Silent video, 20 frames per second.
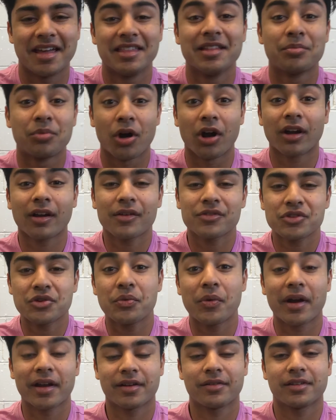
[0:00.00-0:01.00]
In the programs we
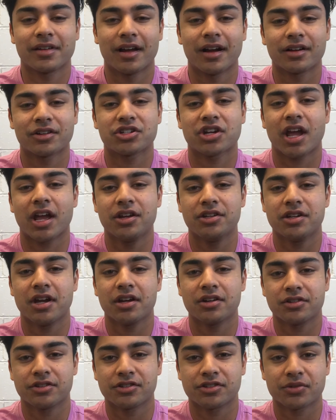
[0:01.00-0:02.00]
run at Young Change
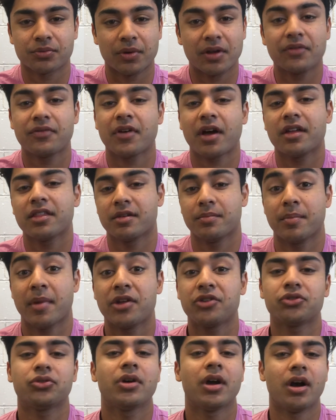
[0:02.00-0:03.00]
Agents, we found that
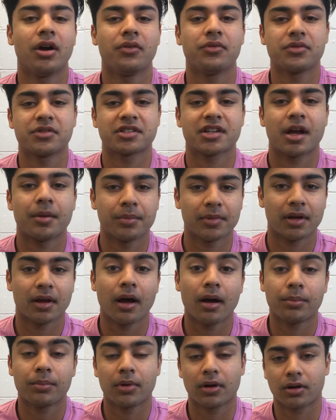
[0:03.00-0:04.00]
mental health was coming
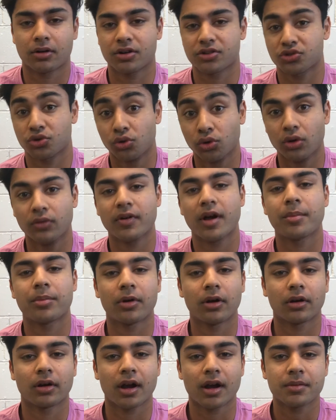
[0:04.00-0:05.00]
up across all of our
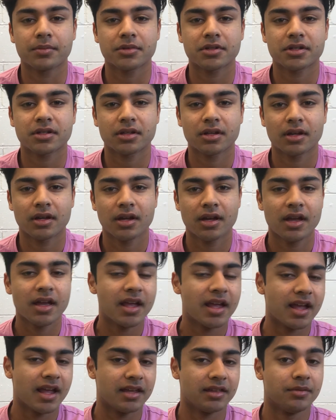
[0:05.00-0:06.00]
programs.
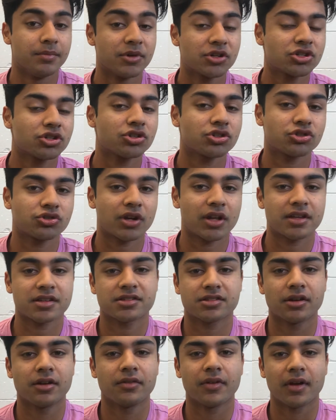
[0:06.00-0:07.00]
In the Mission Australia
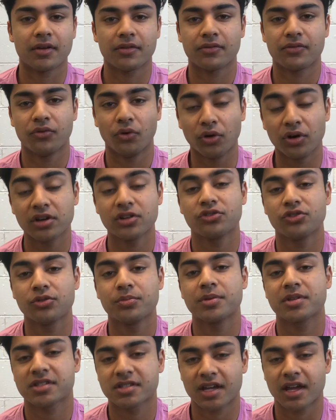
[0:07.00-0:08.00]
survey,
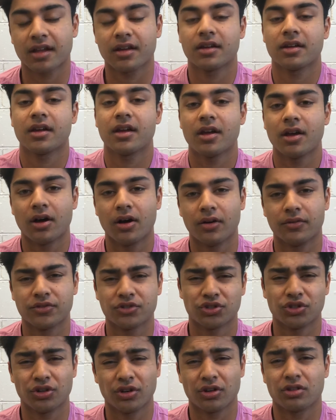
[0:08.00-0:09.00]
42% of
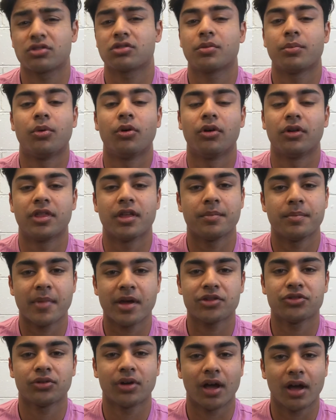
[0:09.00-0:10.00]
students reported that
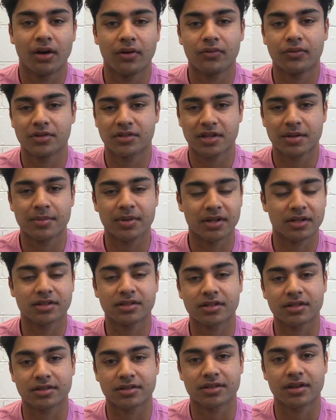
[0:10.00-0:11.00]
mental health was their biggest
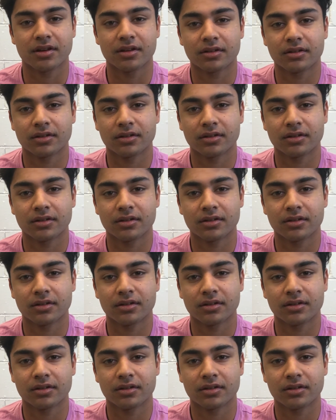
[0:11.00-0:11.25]
concern.